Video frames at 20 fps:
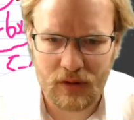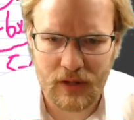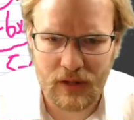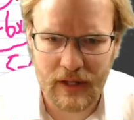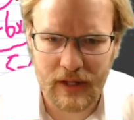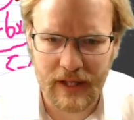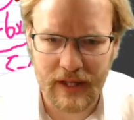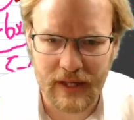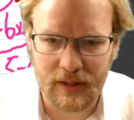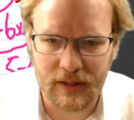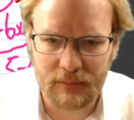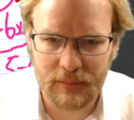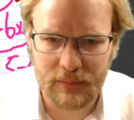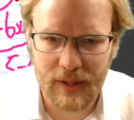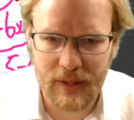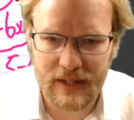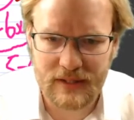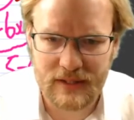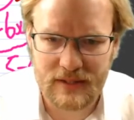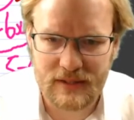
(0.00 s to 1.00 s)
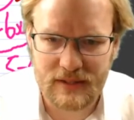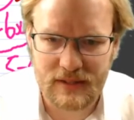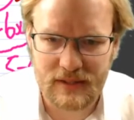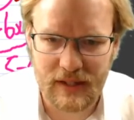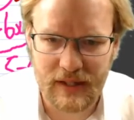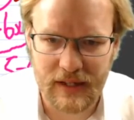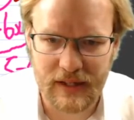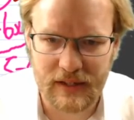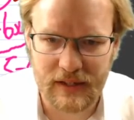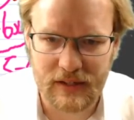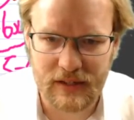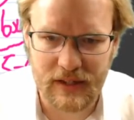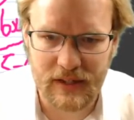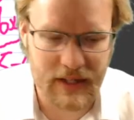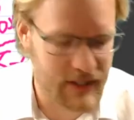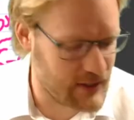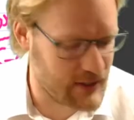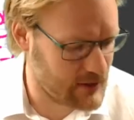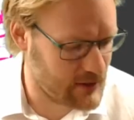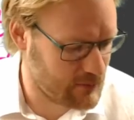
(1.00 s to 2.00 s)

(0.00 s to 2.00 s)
a plus and a